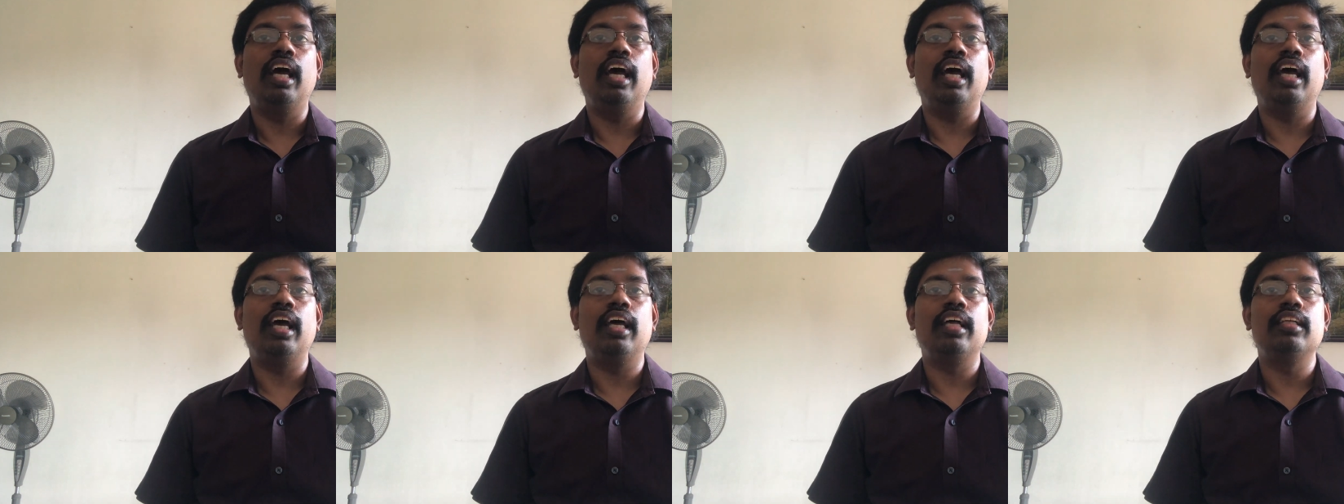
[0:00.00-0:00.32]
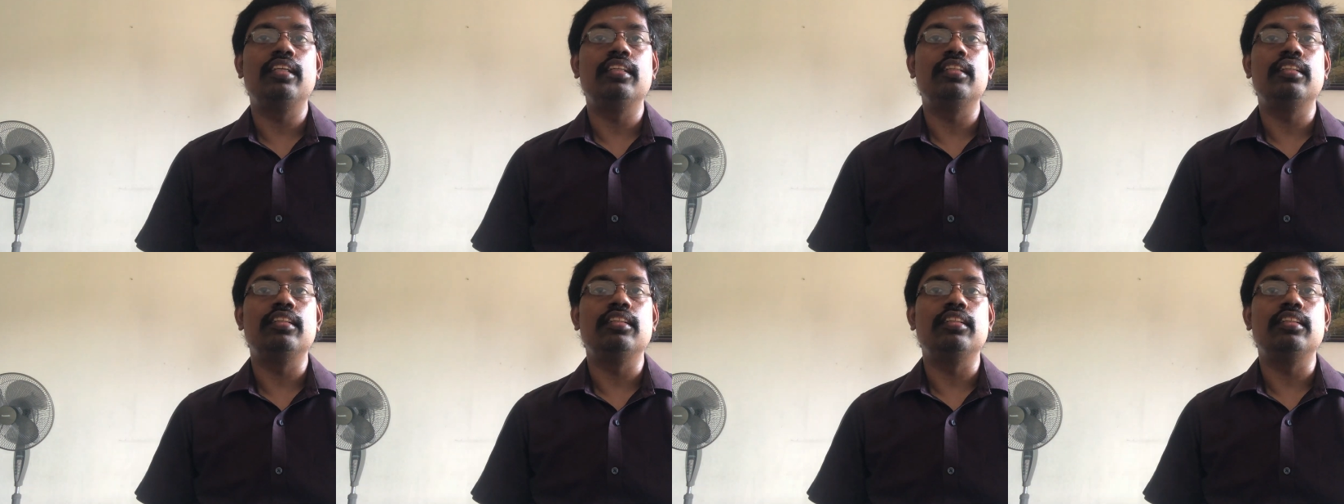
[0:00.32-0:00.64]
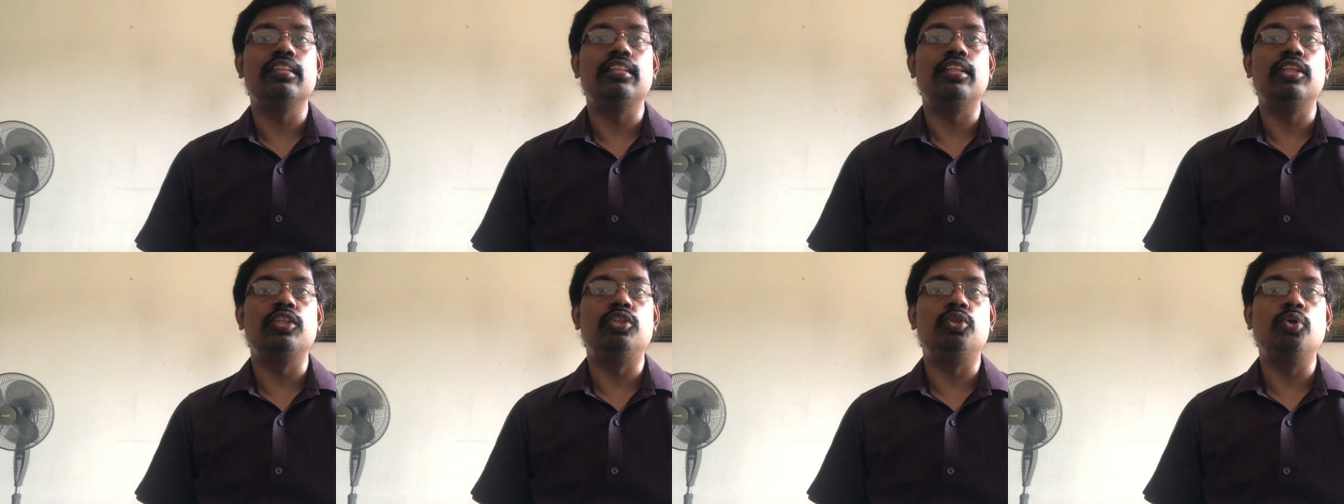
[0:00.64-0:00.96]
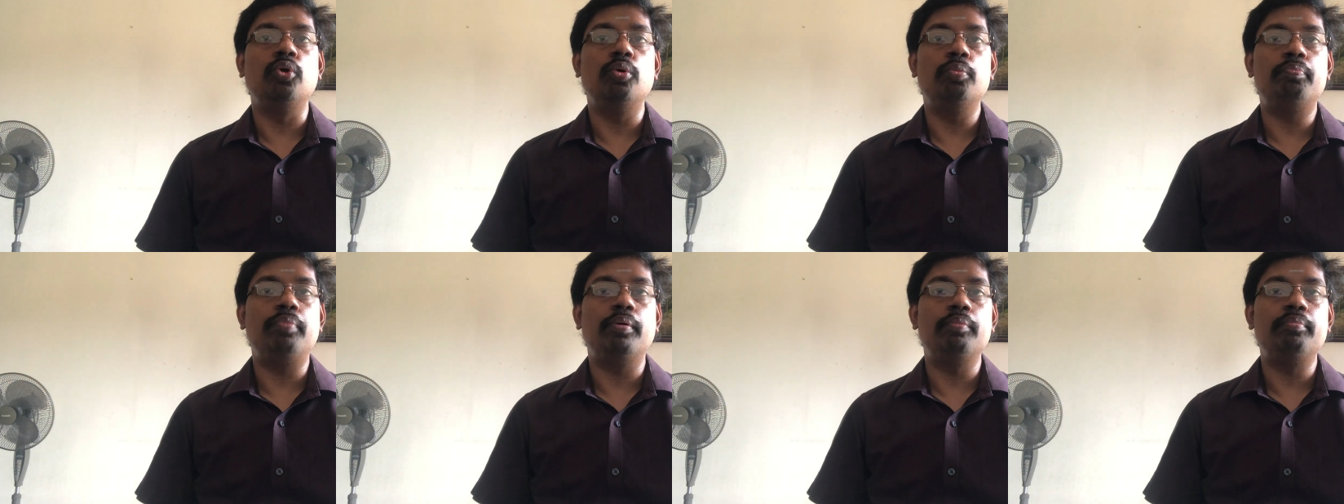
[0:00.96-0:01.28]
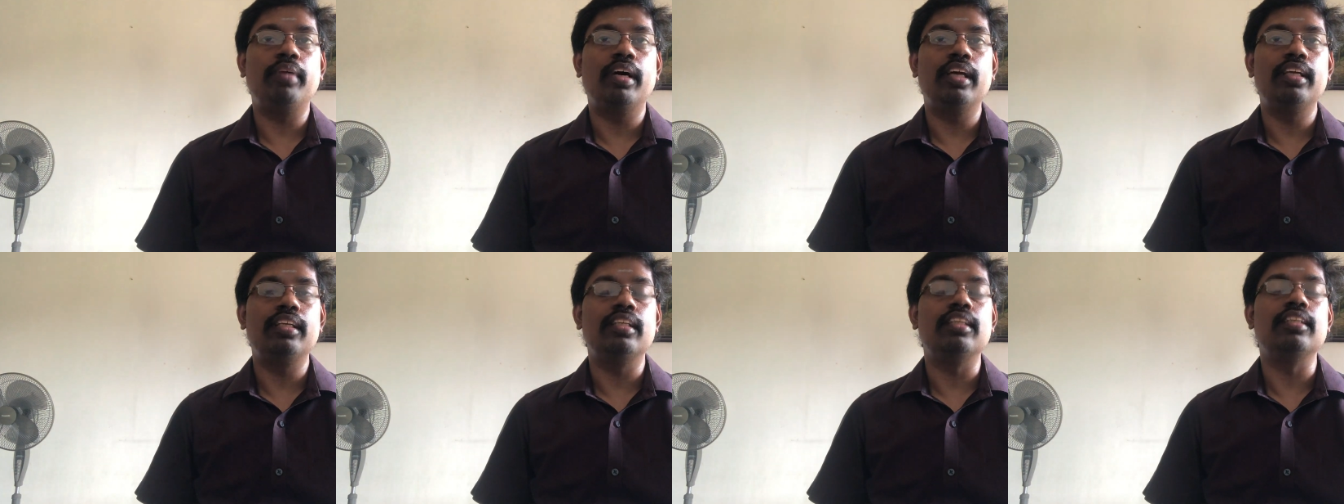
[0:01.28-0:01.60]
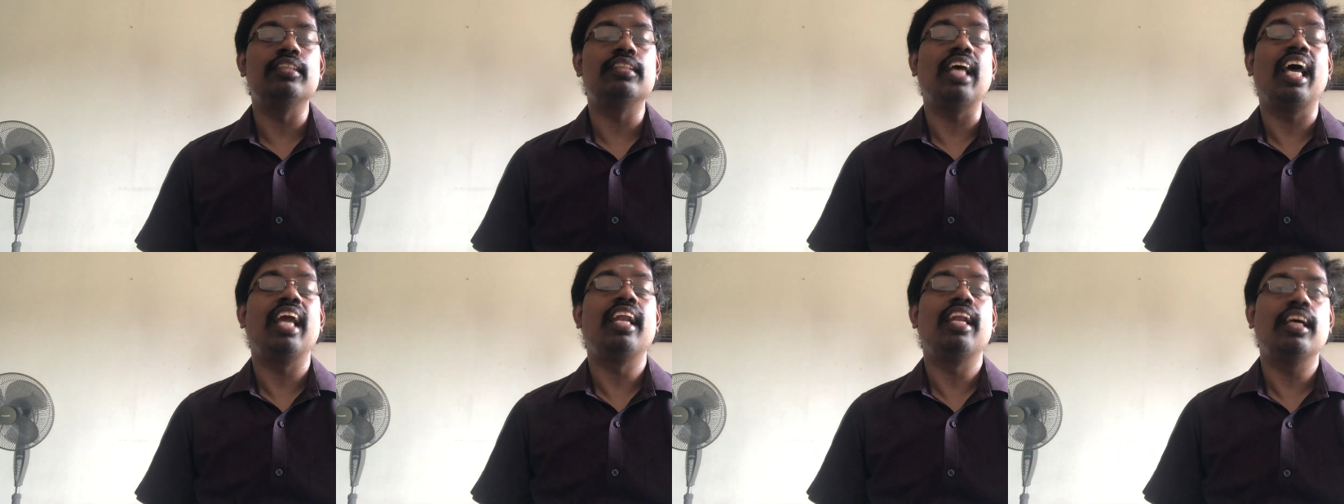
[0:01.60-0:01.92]
and the dopamine
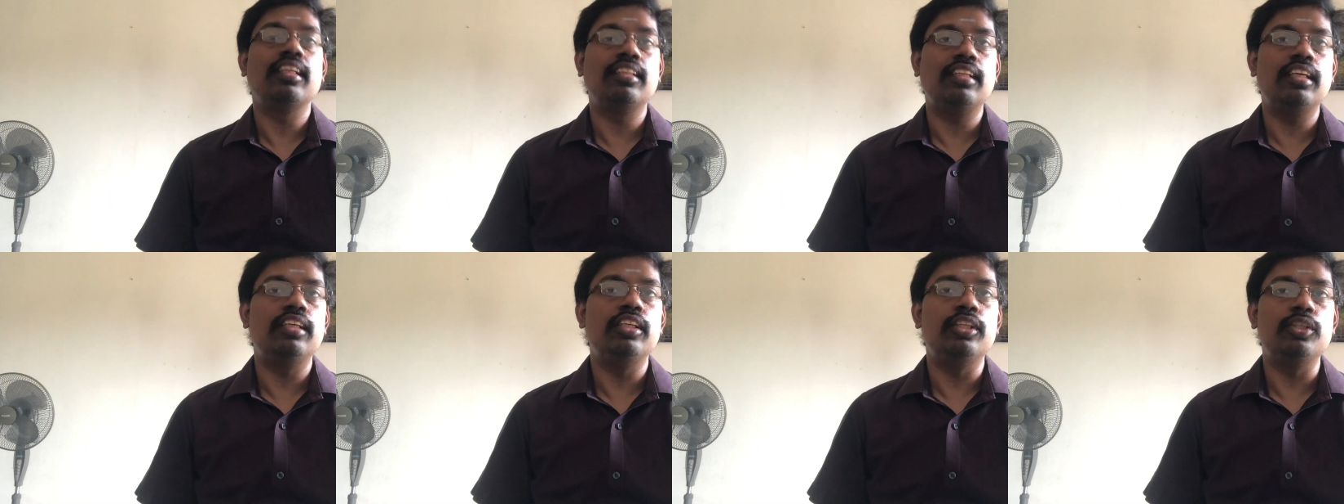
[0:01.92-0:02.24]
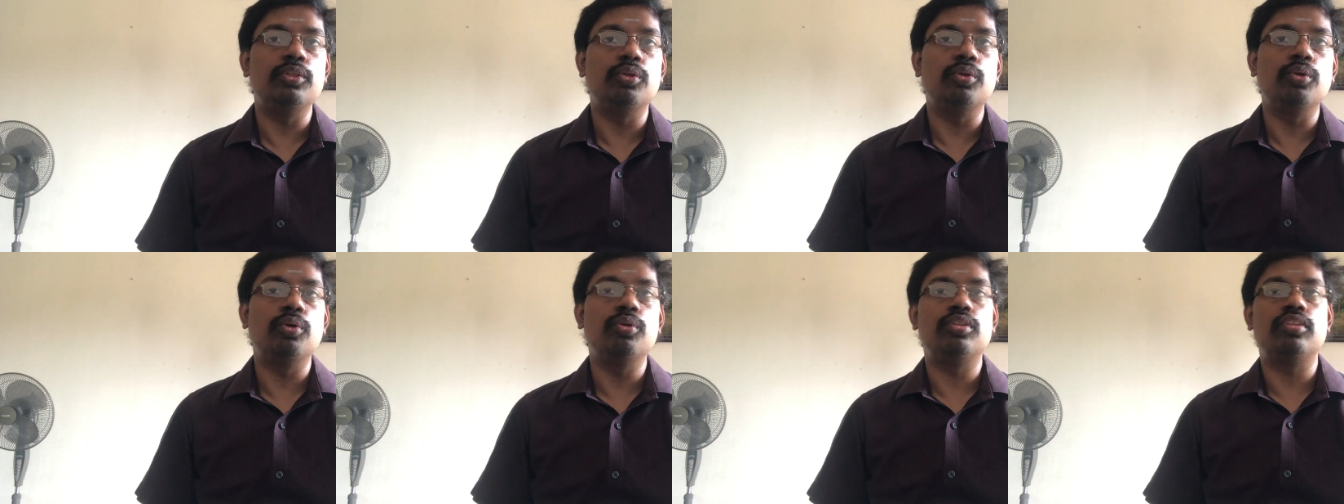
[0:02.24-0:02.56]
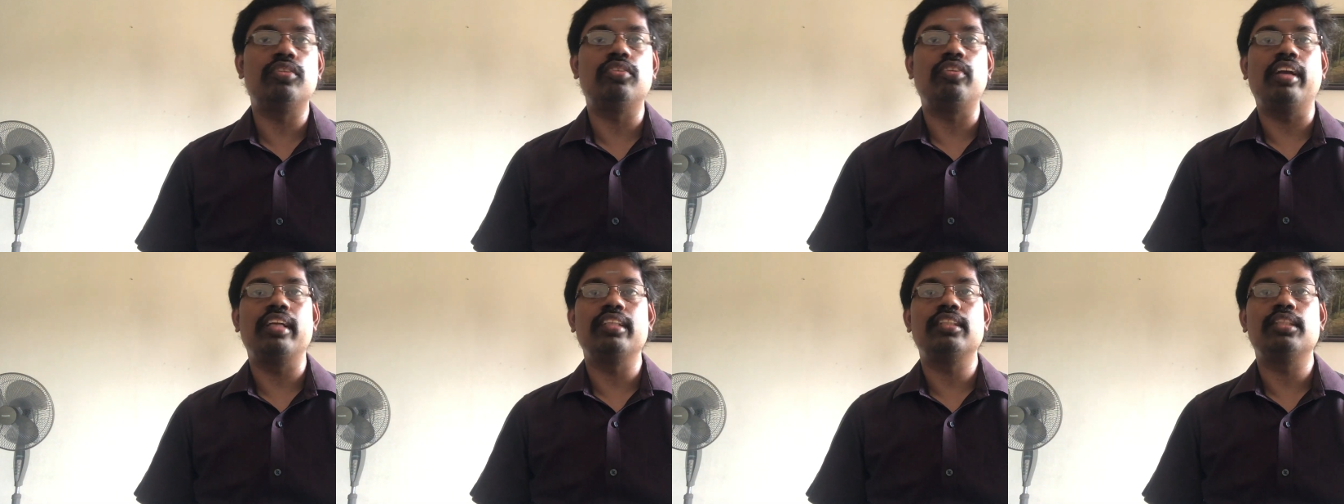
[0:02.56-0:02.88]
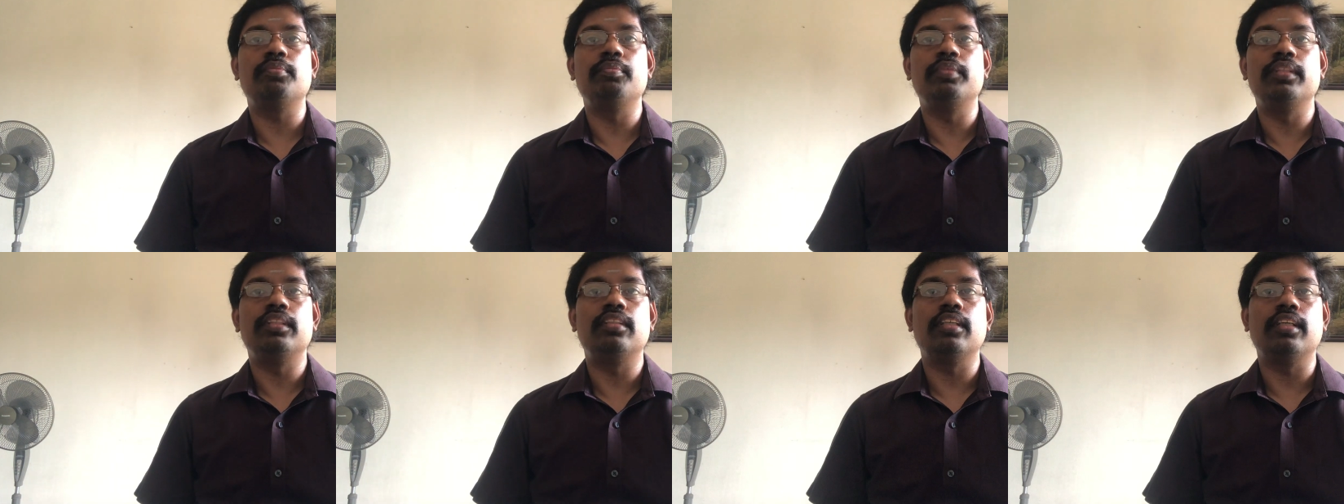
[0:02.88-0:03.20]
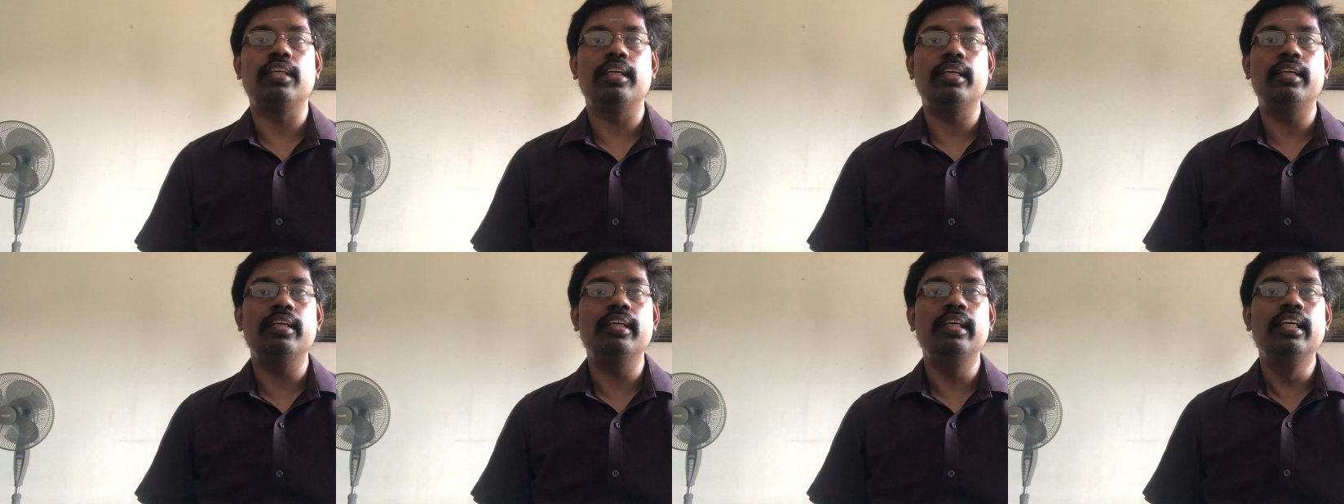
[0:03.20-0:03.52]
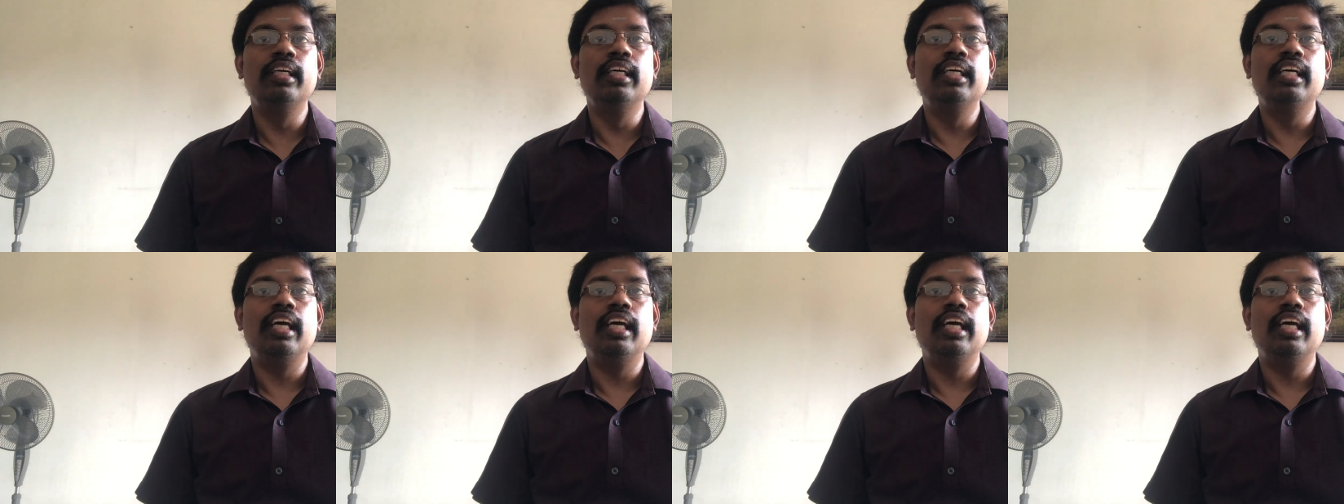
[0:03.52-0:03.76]
is another neurotransmitter,